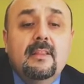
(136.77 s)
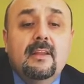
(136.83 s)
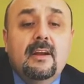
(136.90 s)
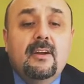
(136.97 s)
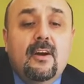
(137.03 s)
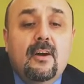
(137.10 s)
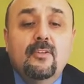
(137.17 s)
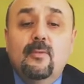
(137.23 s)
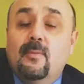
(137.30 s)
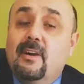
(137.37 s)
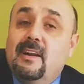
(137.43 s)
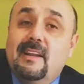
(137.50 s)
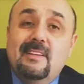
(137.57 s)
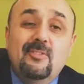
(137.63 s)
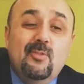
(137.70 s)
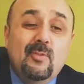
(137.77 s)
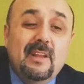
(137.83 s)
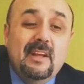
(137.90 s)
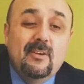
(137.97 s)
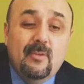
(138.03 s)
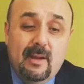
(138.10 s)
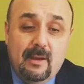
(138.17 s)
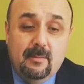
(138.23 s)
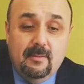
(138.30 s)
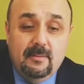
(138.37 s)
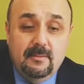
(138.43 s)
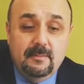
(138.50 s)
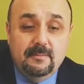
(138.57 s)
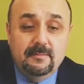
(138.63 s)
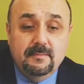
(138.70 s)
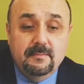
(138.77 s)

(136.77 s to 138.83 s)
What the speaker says: The condo market is doing incredible.